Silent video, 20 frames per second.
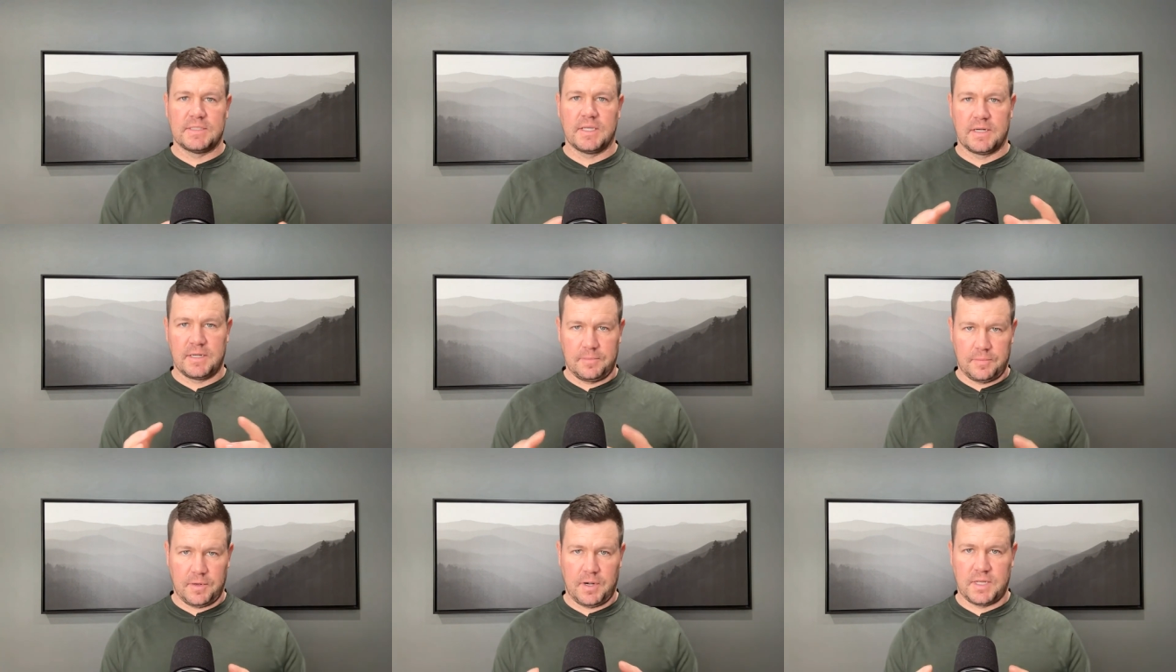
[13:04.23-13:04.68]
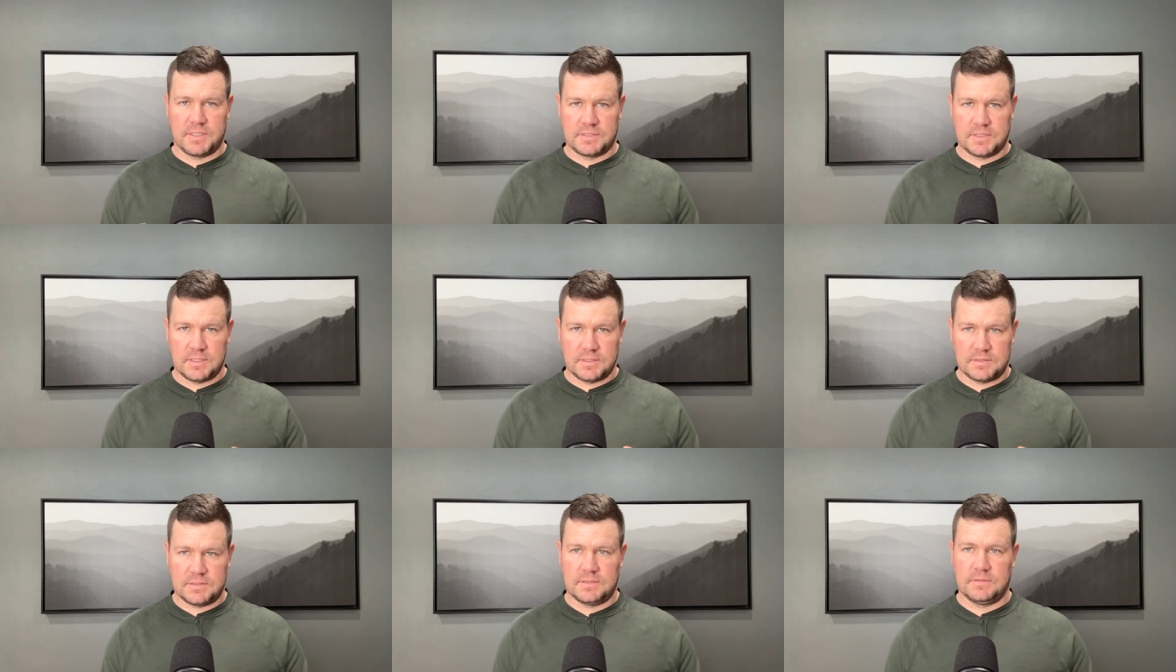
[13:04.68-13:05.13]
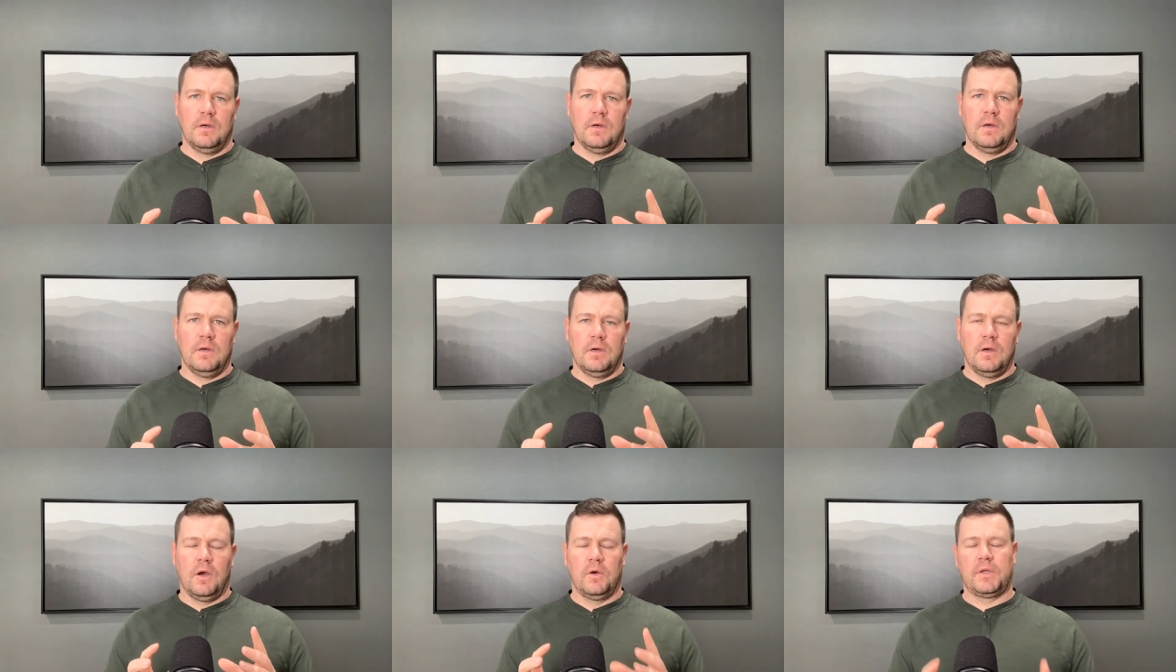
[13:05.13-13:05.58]
study process.
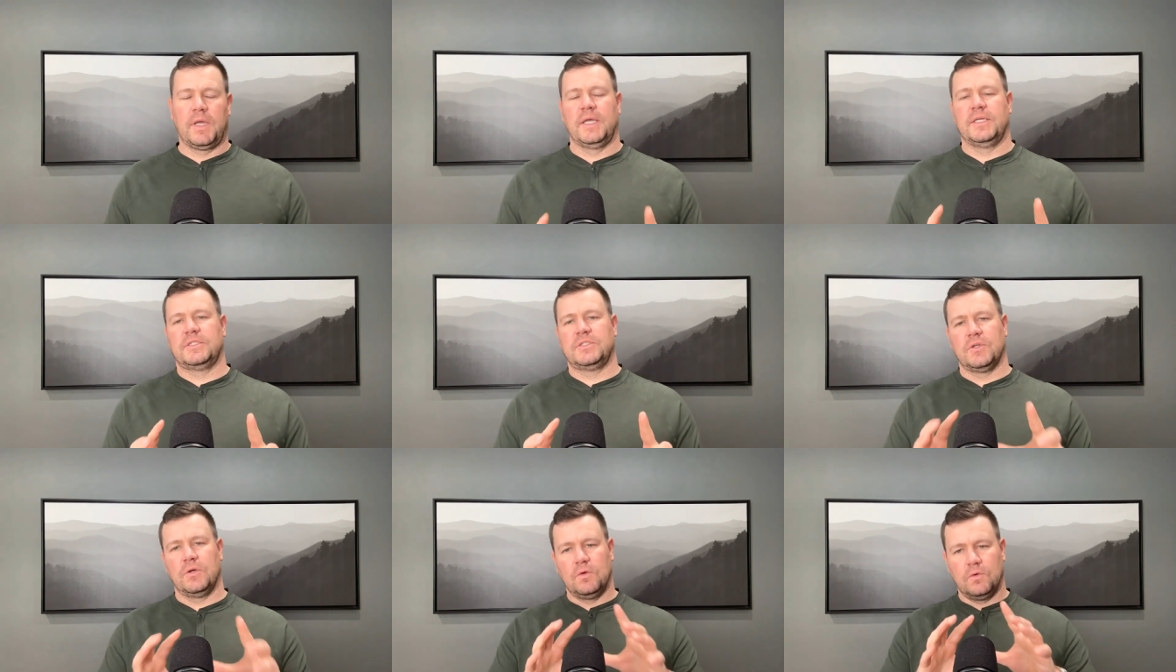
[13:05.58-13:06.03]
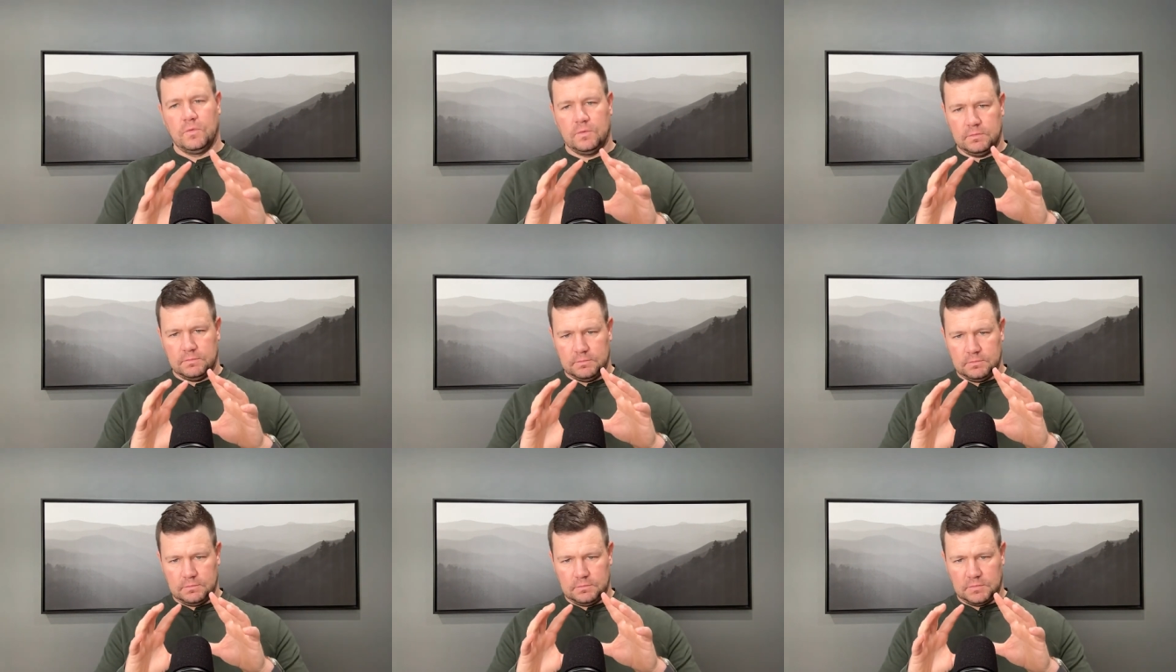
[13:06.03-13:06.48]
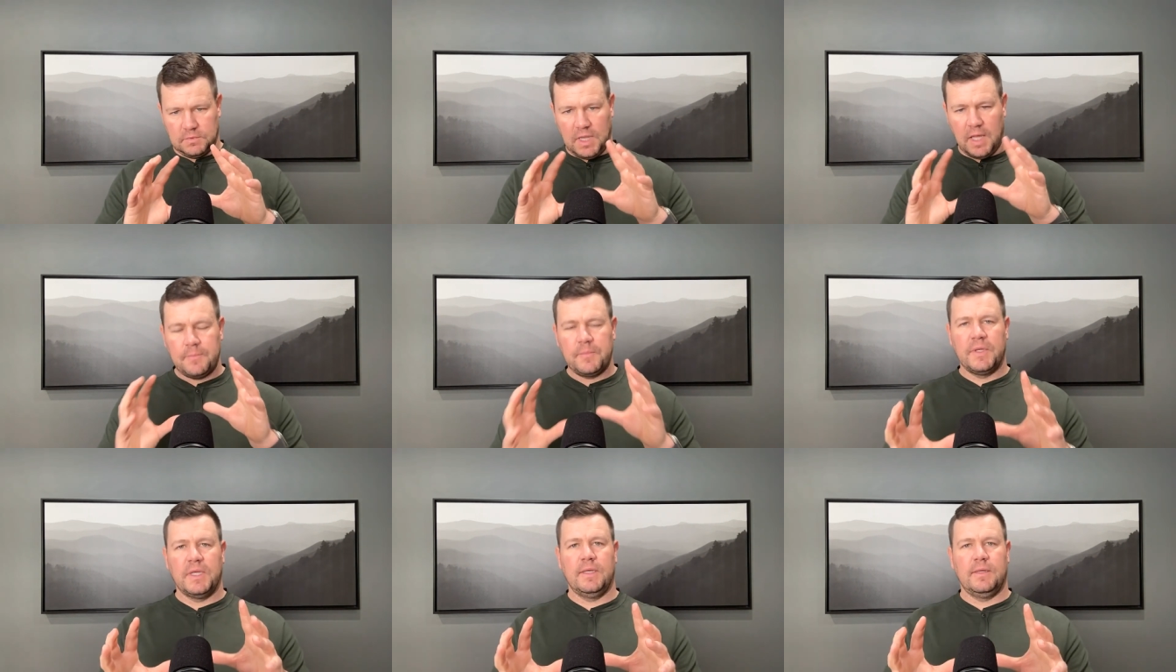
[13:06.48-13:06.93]
Okay, so
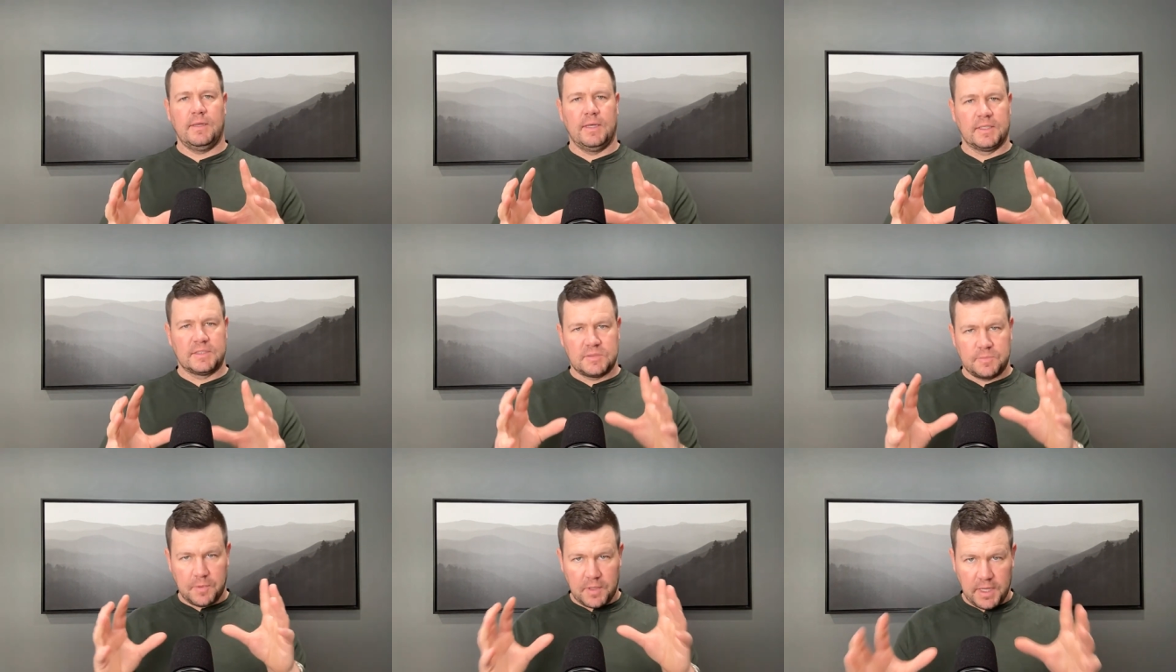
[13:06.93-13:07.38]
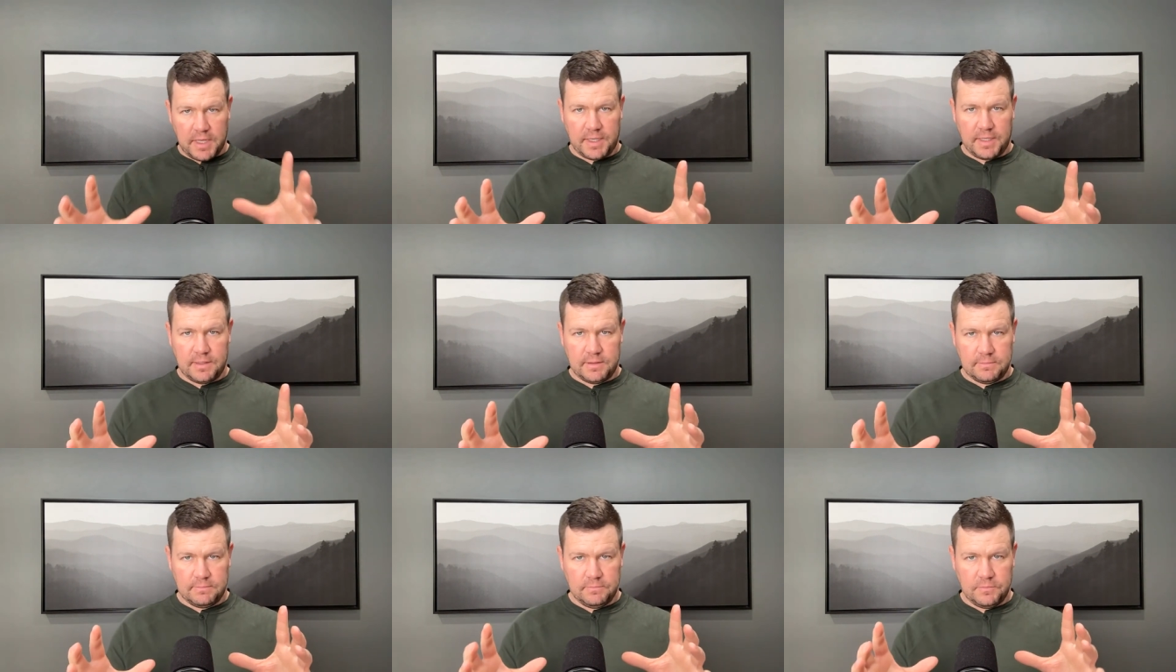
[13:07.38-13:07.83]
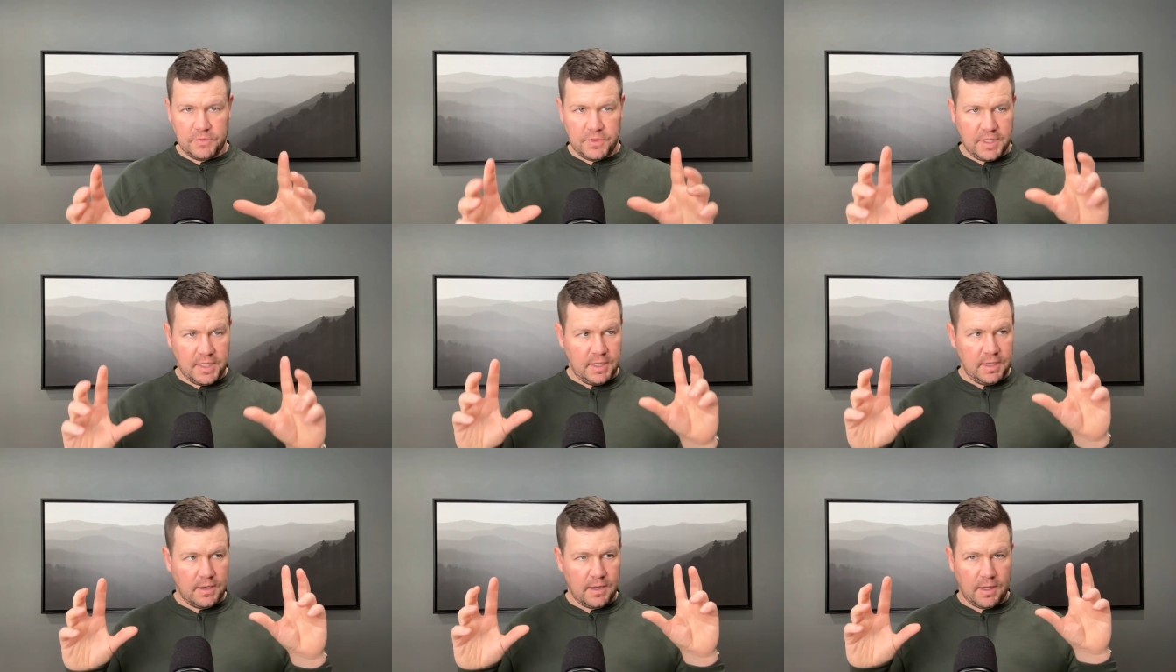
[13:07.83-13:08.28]
let me explain
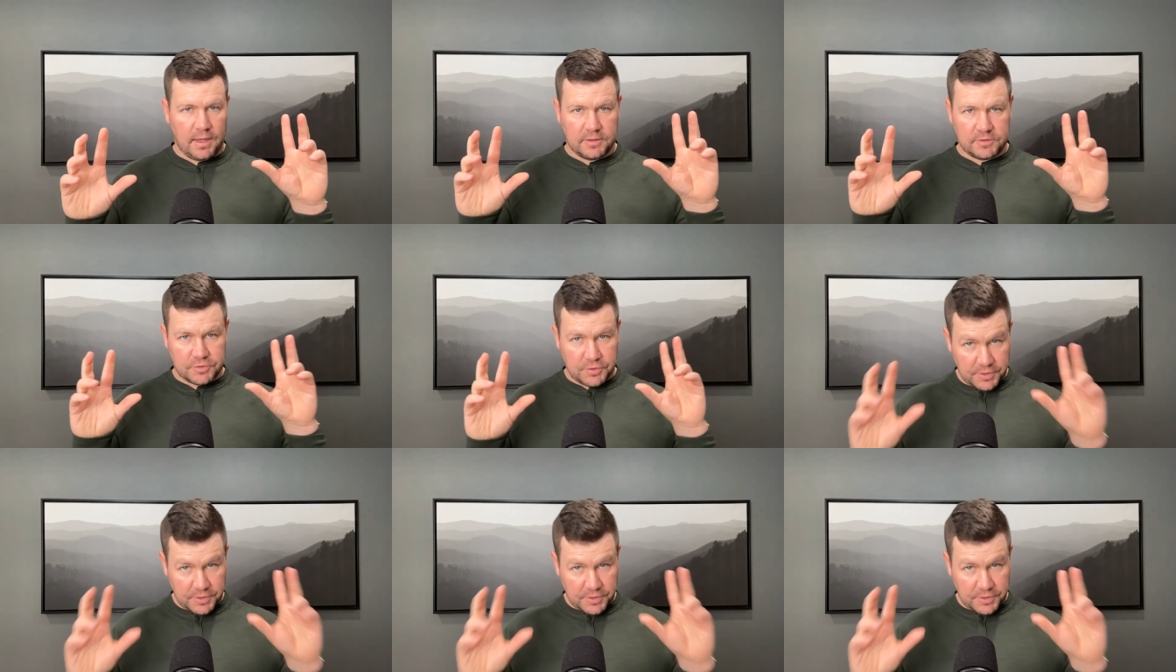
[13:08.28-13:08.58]
the uh,